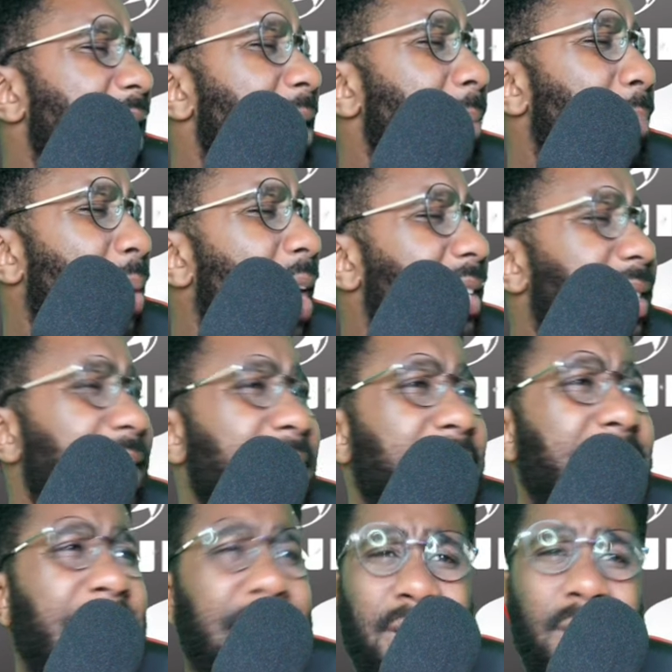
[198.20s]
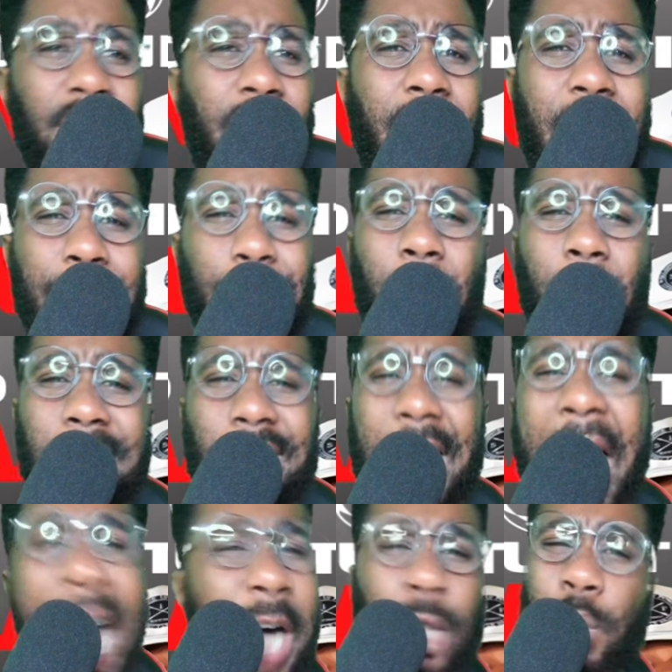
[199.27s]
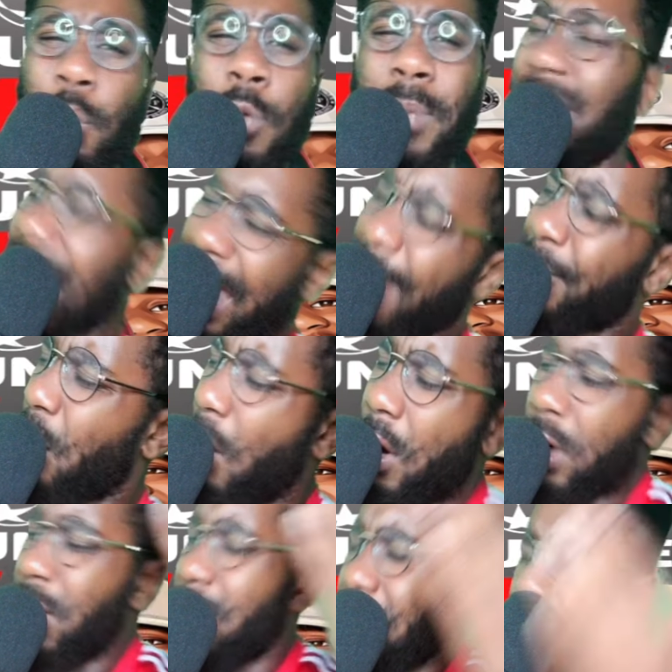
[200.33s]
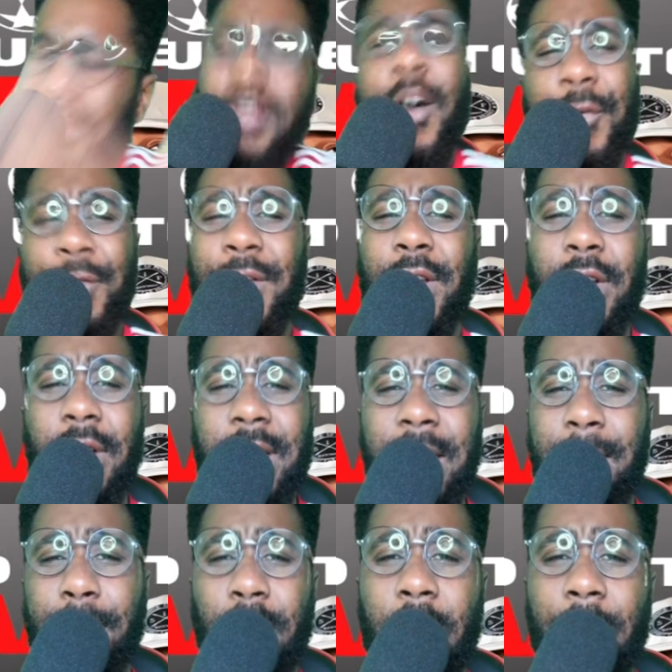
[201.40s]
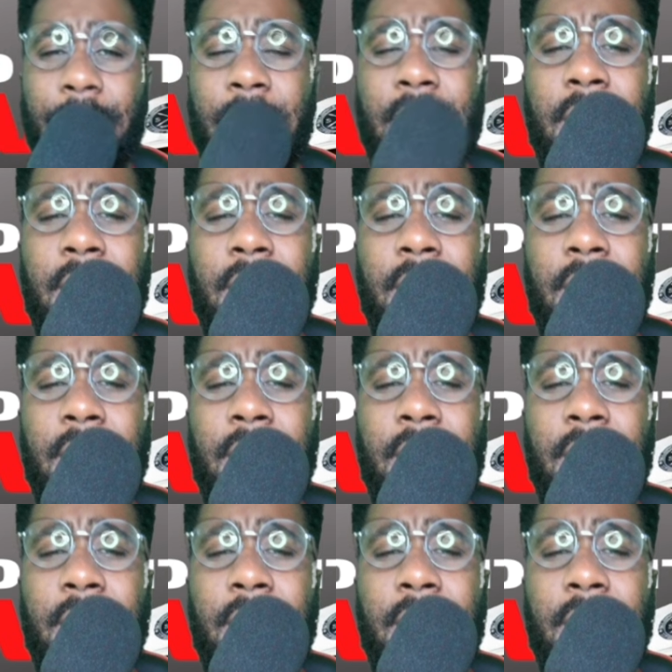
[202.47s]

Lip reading: Partey, that's, you know, Thomas Housewoman. They've got nothing on him, bruv.